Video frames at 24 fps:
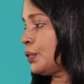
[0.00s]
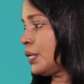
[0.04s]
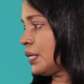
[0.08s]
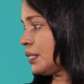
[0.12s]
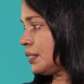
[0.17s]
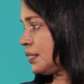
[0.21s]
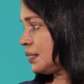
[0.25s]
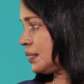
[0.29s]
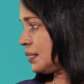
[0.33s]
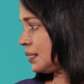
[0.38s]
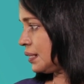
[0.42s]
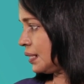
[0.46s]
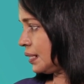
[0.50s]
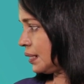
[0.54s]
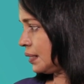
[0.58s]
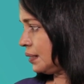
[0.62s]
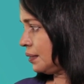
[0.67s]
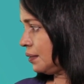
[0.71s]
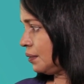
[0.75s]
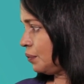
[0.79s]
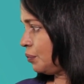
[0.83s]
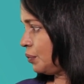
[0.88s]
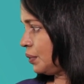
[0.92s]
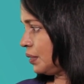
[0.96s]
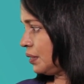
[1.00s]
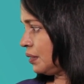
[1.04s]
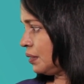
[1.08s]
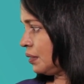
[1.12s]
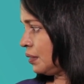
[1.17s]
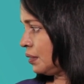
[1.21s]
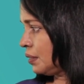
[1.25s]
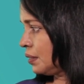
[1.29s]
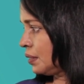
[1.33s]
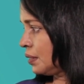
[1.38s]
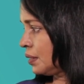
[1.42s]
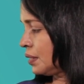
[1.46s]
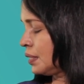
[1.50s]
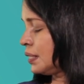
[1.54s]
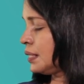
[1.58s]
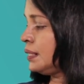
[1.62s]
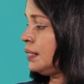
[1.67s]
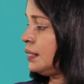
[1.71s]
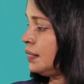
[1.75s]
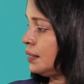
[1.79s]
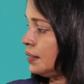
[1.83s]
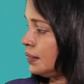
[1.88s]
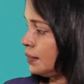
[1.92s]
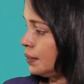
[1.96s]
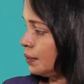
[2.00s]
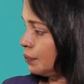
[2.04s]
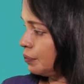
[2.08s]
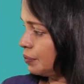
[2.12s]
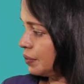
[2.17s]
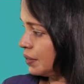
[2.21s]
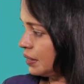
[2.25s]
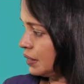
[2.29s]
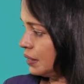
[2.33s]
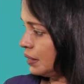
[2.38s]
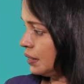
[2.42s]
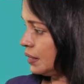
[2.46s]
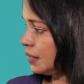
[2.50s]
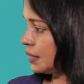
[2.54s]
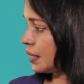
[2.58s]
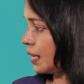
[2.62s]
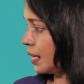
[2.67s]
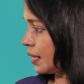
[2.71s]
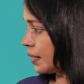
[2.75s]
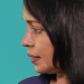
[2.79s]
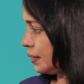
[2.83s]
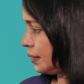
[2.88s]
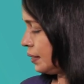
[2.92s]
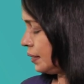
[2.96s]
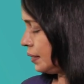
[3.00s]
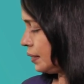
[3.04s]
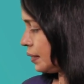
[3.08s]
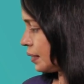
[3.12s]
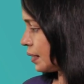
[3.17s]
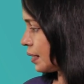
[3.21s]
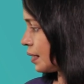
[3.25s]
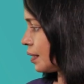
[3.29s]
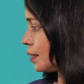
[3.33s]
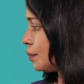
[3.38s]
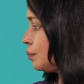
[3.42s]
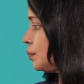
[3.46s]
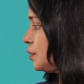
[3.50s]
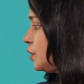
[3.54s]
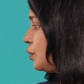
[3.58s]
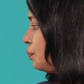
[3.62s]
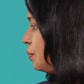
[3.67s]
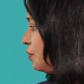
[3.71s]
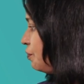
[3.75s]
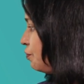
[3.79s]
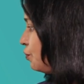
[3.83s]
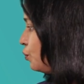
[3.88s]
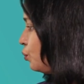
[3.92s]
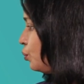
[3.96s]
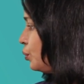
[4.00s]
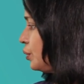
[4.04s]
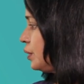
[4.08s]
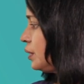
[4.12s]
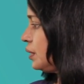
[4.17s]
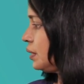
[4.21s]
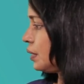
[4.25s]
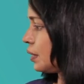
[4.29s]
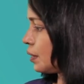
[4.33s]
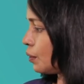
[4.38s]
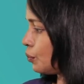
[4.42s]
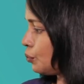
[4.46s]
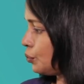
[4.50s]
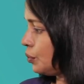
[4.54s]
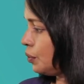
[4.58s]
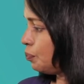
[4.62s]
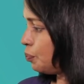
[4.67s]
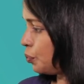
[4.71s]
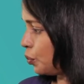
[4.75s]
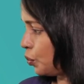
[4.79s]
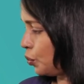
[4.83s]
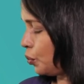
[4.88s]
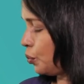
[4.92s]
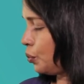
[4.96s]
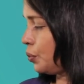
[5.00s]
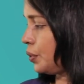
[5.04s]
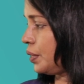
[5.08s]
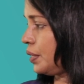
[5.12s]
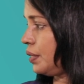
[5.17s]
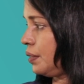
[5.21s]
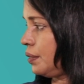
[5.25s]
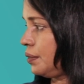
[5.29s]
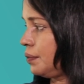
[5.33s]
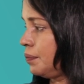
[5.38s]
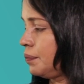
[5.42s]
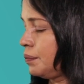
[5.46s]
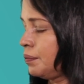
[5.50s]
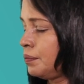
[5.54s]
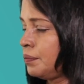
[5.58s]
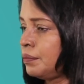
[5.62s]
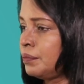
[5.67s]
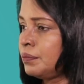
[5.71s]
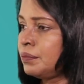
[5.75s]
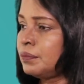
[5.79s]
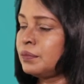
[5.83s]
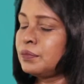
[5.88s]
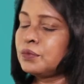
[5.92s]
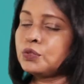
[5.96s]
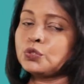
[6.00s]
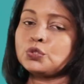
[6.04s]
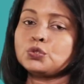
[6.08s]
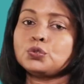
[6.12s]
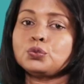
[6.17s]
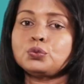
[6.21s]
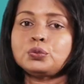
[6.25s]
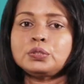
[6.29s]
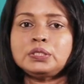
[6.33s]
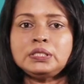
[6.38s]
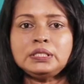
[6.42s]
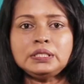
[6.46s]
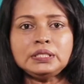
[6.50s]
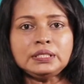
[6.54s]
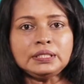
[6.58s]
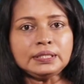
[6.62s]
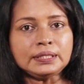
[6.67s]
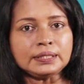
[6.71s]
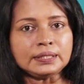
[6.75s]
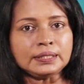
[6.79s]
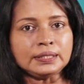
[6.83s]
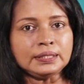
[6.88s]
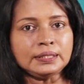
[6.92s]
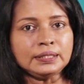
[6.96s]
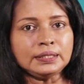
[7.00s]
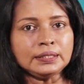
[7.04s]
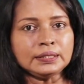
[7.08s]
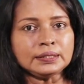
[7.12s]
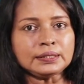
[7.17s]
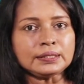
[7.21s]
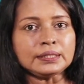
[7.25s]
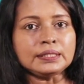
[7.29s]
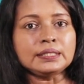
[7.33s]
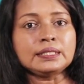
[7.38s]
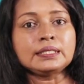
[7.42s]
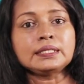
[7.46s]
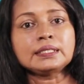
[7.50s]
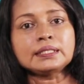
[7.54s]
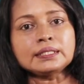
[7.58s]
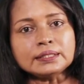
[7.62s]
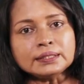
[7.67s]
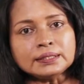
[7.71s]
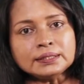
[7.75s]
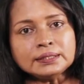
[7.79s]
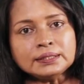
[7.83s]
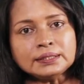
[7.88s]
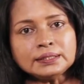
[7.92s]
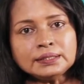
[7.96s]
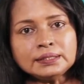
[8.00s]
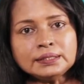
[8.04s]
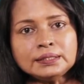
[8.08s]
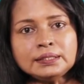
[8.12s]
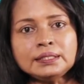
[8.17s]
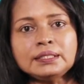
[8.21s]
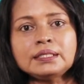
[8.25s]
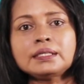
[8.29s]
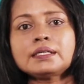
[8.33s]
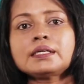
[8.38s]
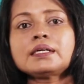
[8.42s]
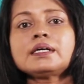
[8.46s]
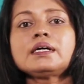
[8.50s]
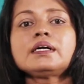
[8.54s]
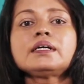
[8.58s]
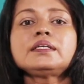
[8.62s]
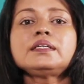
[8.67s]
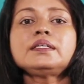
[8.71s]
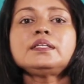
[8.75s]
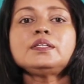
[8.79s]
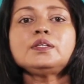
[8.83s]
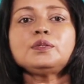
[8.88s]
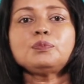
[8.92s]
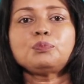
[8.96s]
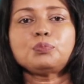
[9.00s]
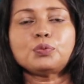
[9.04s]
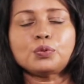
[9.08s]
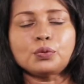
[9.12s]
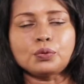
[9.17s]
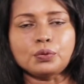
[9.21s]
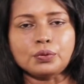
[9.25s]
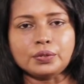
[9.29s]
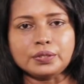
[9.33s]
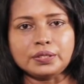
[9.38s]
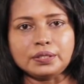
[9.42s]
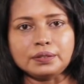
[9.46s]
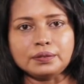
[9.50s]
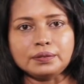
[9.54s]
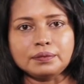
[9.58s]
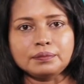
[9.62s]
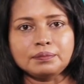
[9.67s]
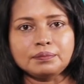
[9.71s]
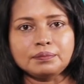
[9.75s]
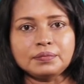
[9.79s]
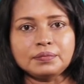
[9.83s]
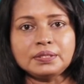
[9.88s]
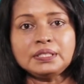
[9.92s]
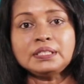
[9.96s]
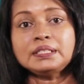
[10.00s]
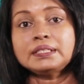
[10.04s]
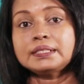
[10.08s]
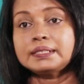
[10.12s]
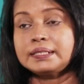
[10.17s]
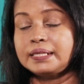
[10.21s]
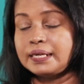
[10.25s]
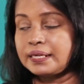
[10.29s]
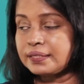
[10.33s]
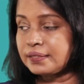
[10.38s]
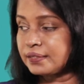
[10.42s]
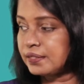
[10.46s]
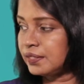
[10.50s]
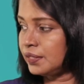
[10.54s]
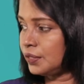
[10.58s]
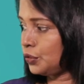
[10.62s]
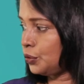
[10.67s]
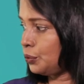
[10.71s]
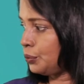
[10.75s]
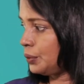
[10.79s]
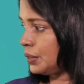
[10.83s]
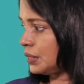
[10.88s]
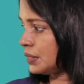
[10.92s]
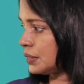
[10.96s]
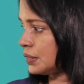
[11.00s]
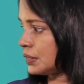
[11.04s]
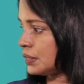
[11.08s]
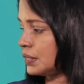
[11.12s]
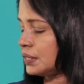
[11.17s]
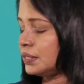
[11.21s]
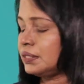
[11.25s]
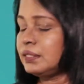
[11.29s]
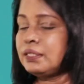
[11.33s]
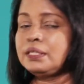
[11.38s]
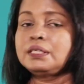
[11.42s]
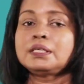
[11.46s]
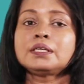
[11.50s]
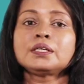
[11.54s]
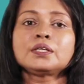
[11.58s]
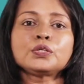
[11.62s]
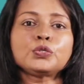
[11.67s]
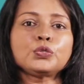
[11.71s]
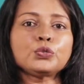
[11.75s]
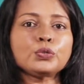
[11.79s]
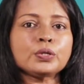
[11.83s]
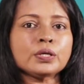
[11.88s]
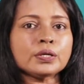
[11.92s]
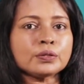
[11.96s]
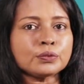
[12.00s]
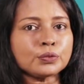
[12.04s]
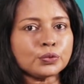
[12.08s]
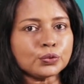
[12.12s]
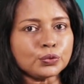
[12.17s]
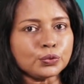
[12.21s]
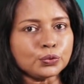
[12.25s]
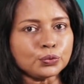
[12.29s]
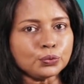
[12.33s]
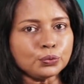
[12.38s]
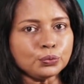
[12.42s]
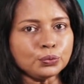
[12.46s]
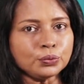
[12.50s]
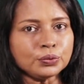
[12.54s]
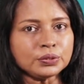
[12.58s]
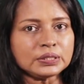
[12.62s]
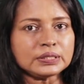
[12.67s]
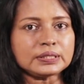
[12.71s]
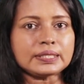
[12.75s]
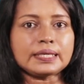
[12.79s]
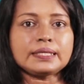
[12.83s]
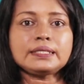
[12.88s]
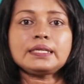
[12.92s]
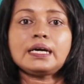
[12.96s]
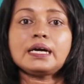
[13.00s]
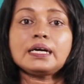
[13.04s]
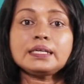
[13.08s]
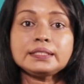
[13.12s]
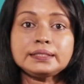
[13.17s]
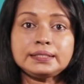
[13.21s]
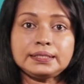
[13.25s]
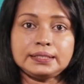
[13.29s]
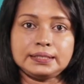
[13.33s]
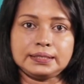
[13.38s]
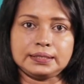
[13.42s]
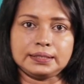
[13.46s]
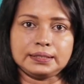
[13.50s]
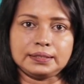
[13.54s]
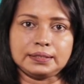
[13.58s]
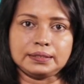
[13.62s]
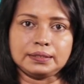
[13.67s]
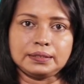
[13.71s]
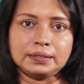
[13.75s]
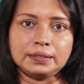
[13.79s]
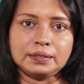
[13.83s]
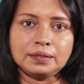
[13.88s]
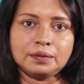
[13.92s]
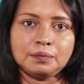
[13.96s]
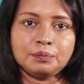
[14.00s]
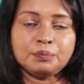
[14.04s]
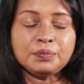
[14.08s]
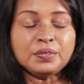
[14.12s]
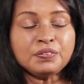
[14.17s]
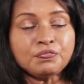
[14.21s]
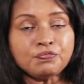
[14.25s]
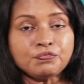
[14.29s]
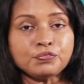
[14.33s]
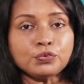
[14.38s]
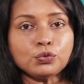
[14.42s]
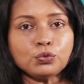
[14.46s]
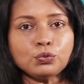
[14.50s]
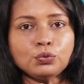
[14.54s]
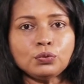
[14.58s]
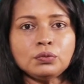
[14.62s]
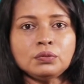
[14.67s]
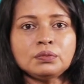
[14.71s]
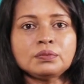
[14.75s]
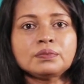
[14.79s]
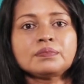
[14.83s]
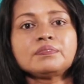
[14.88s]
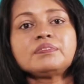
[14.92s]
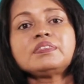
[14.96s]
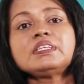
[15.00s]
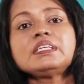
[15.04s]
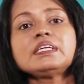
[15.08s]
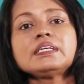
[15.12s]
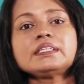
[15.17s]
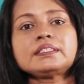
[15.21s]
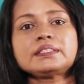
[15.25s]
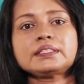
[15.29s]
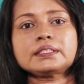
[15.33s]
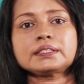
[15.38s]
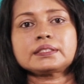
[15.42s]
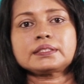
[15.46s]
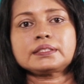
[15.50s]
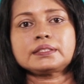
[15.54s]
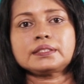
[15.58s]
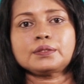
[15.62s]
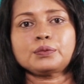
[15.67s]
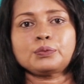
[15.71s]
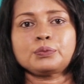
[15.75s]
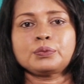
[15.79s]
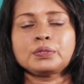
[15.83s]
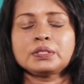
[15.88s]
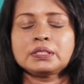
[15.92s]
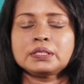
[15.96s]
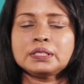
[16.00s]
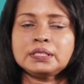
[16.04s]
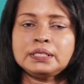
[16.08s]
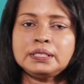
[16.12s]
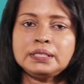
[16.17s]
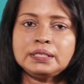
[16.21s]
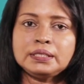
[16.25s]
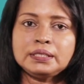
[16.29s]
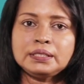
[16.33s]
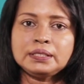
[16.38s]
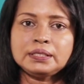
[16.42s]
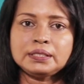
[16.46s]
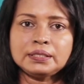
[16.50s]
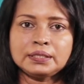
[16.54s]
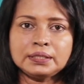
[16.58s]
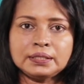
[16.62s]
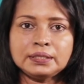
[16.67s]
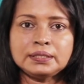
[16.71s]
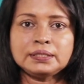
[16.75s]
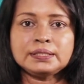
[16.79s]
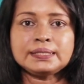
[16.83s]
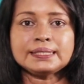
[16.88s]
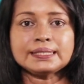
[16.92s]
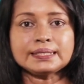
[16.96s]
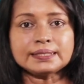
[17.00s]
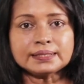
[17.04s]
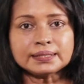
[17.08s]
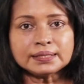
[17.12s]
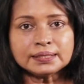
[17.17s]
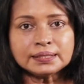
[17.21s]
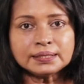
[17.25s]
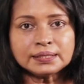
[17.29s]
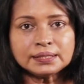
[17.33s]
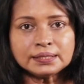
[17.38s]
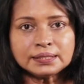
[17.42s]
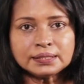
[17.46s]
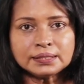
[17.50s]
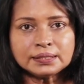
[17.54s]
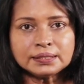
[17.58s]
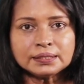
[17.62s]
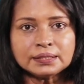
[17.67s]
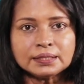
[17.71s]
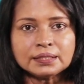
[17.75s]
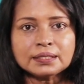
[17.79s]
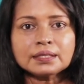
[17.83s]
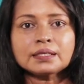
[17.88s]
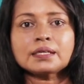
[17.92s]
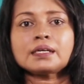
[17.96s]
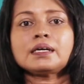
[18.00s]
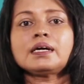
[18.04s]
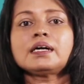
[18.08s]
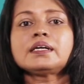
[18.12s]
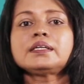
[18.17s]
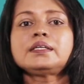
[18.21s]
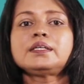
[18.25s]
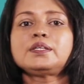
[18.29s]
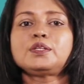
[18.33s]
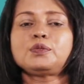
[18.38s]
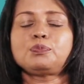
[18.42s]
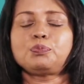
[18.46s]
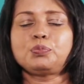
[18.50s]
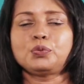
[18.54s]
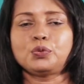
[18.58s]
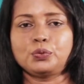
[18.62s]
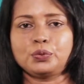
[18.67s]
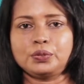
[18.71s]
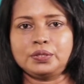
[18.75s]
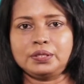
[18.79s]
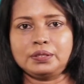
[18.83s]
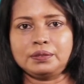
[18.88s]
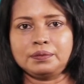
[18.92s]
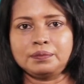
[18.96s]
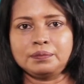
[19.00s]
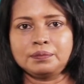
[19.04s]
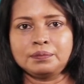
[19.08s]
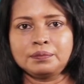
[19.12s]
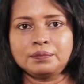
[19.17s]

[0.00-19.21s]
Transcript: look at the second one. Here the word kind comes before the noun boy. So he is a kind boy. In that situation, you have to use an article before the adjective. He is a kind boy.